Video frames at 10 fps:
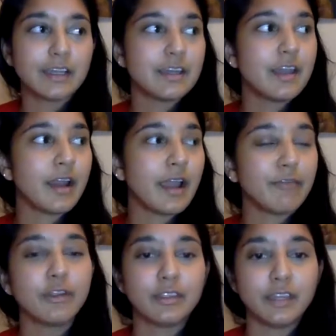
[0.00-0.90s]
not
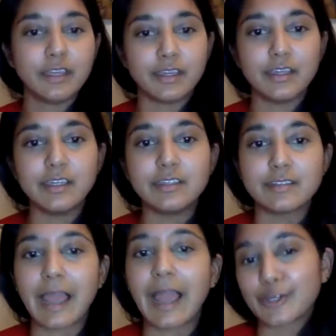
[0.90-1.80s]
everything is
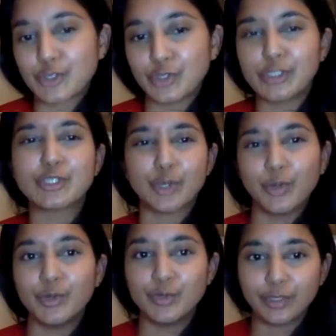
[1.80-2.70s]
actually so
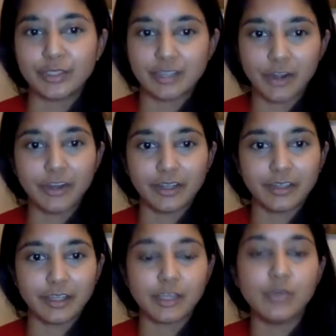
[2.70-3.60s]
utilitarian.
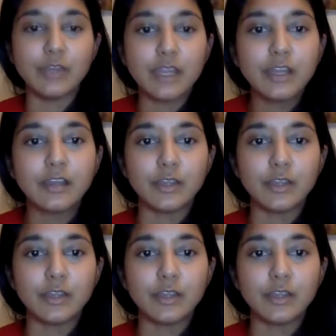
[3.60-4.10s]
Like, you need